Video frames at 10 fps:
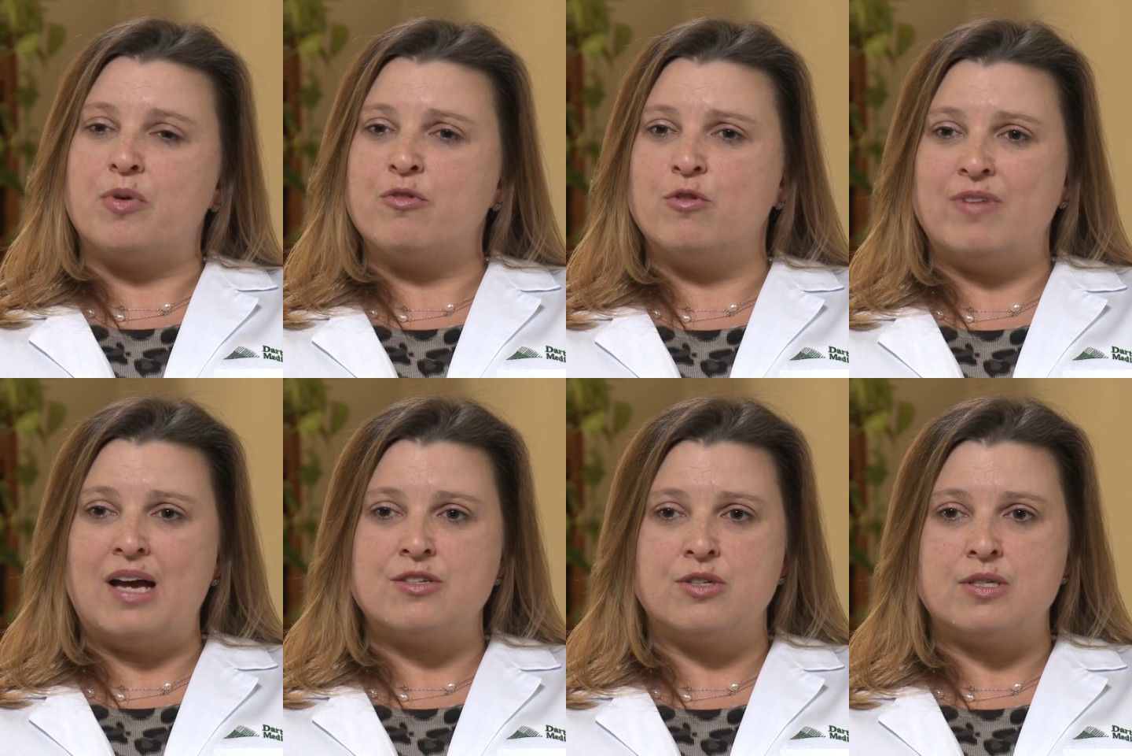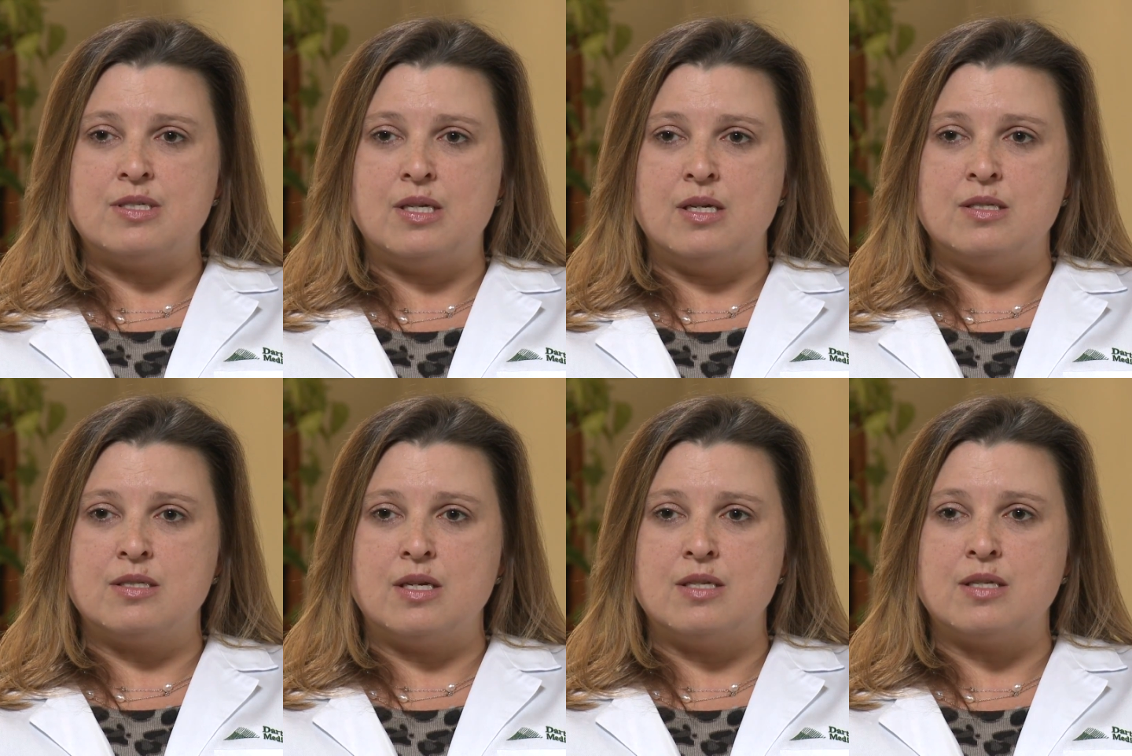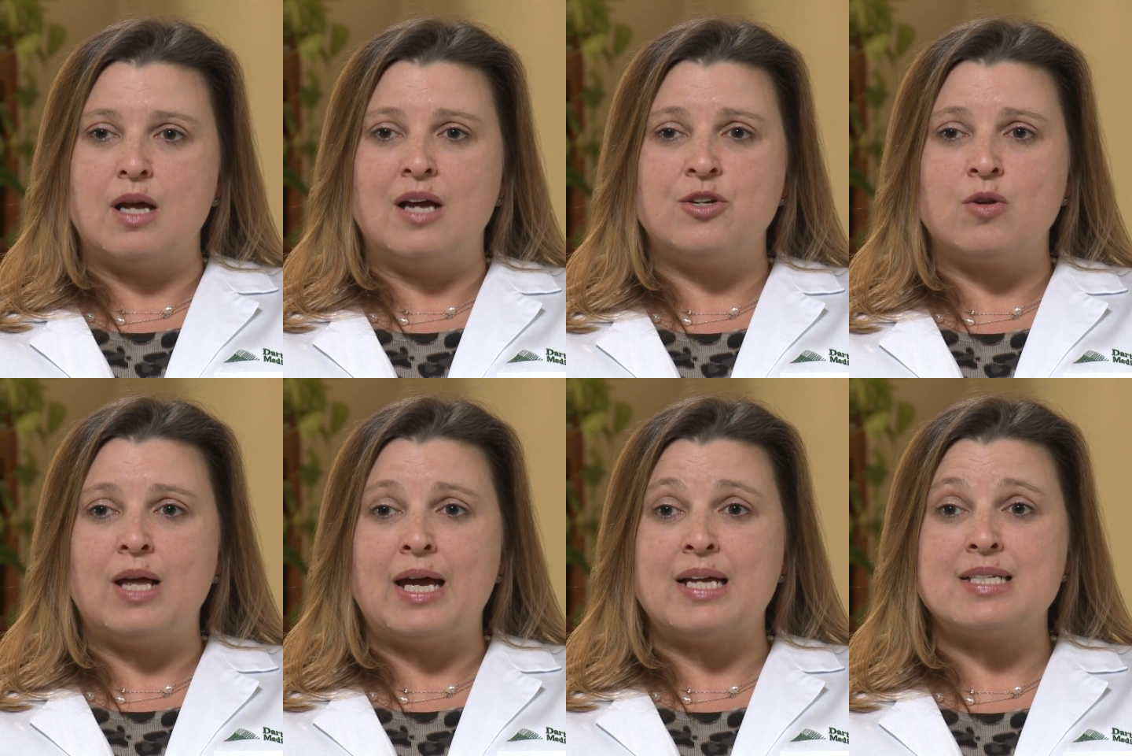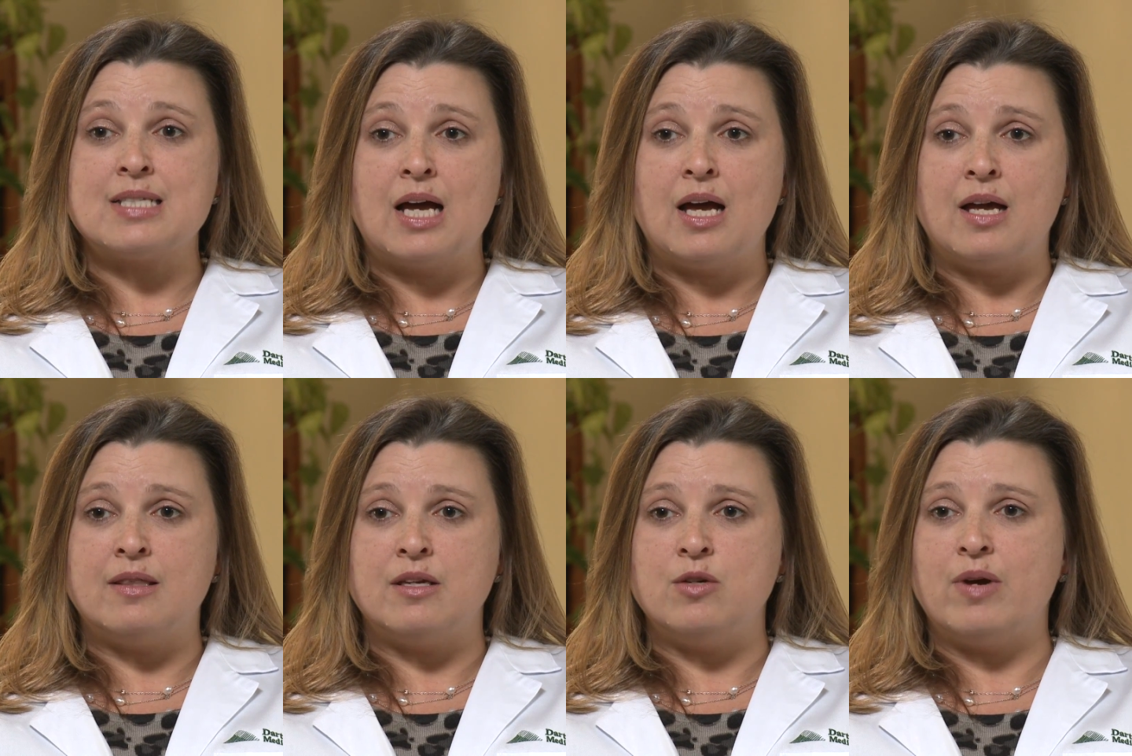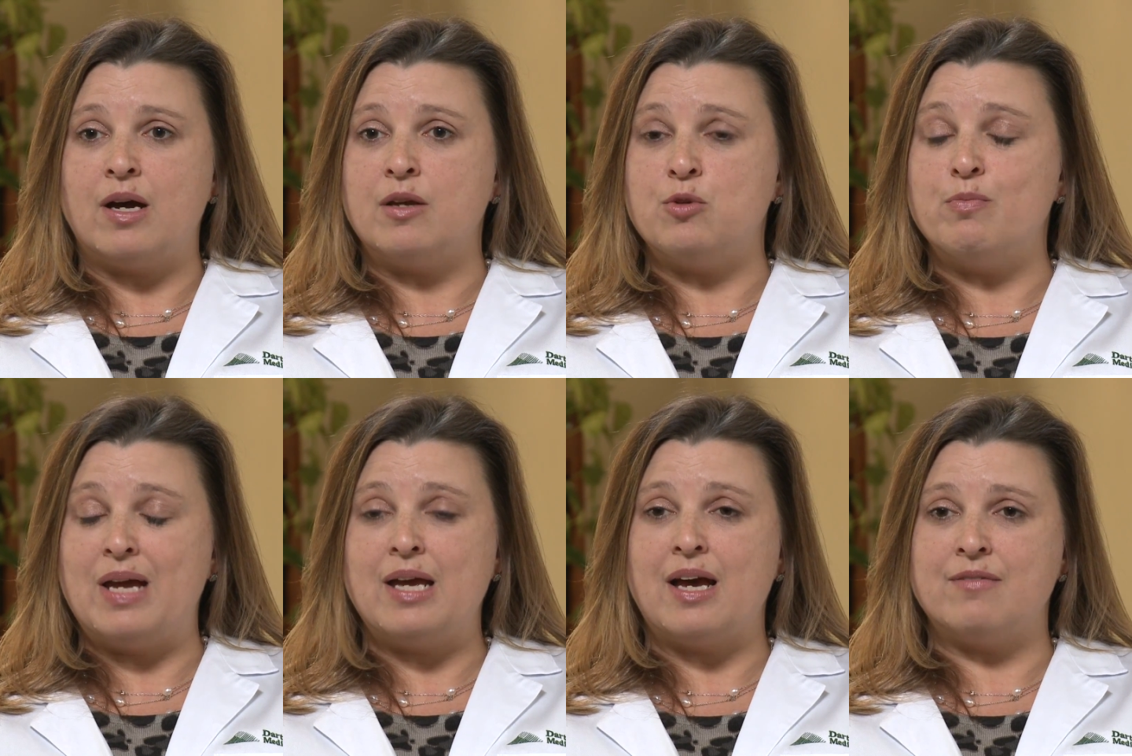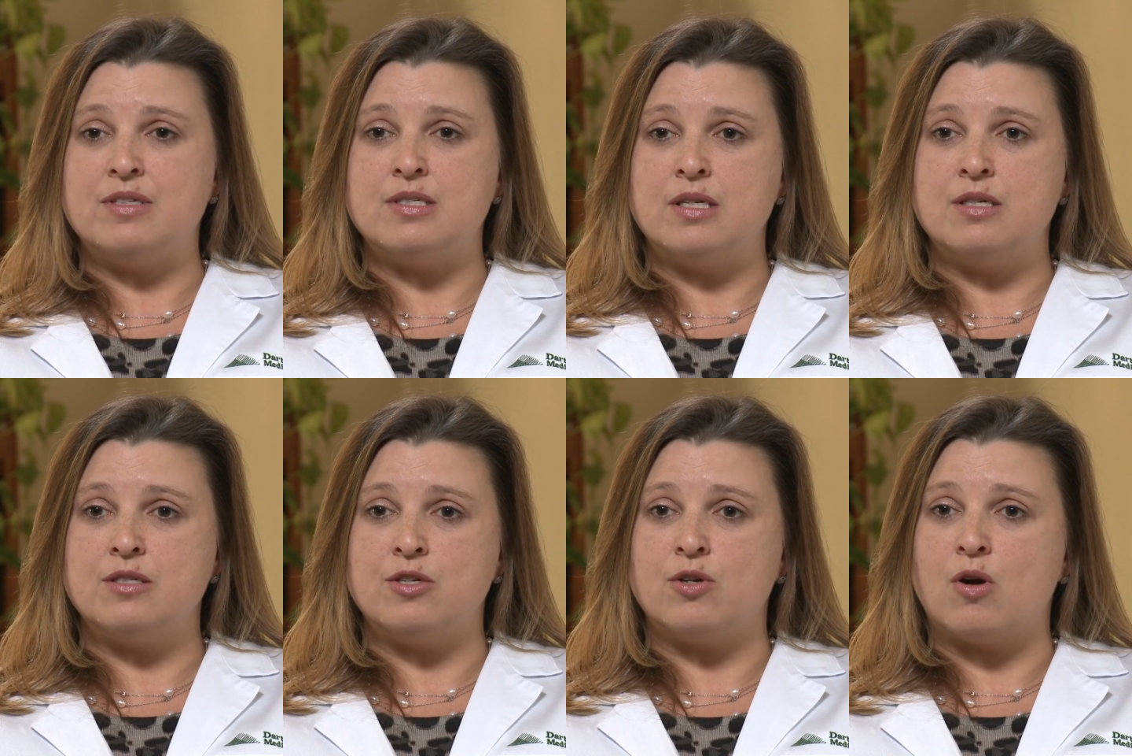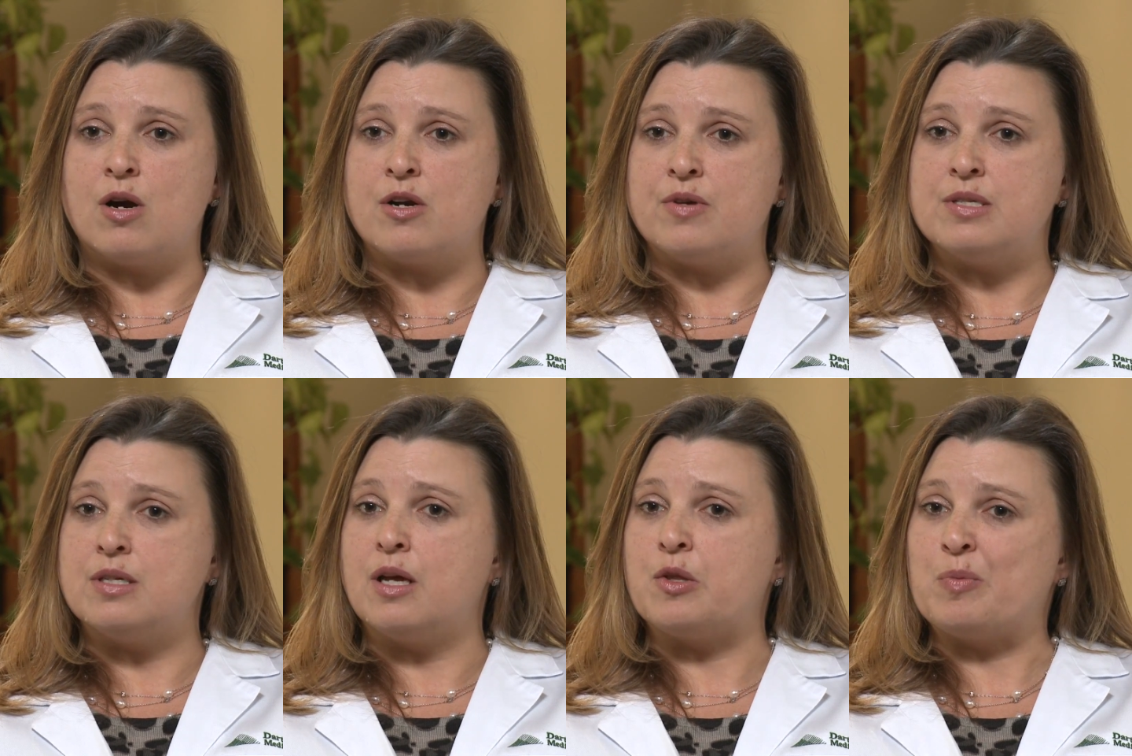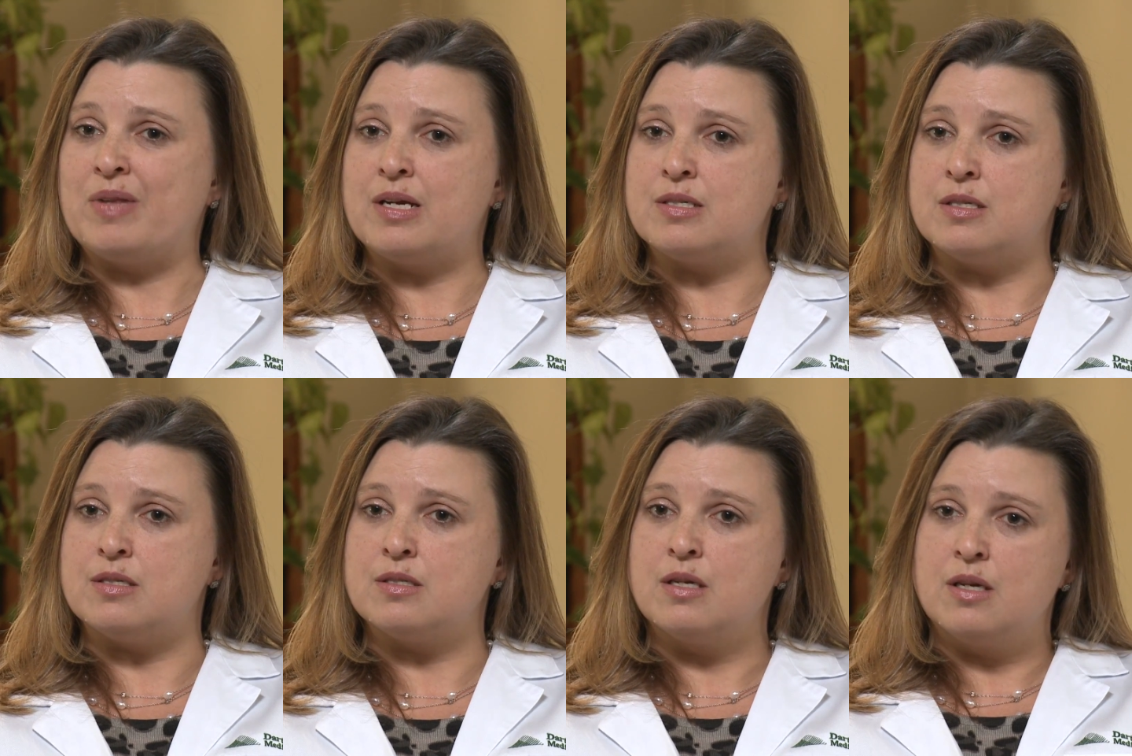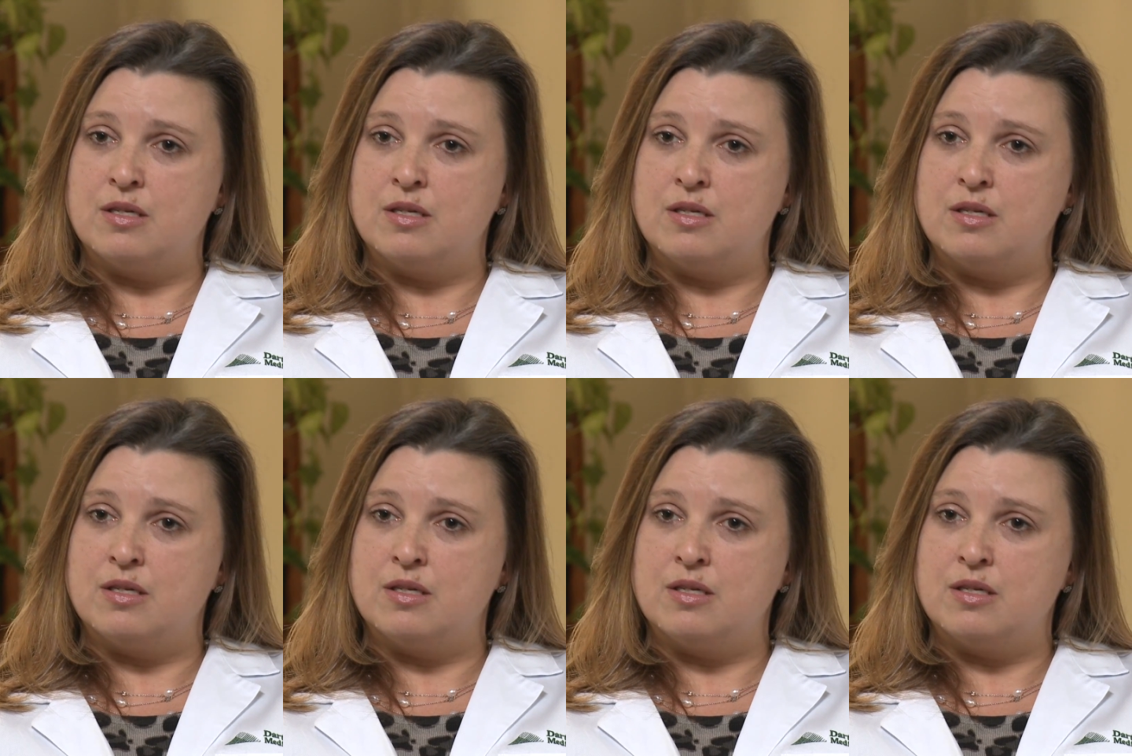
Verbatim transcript: peripheral vascular disease is an underlying sign that you ha- you may have disease in your arteries in other places,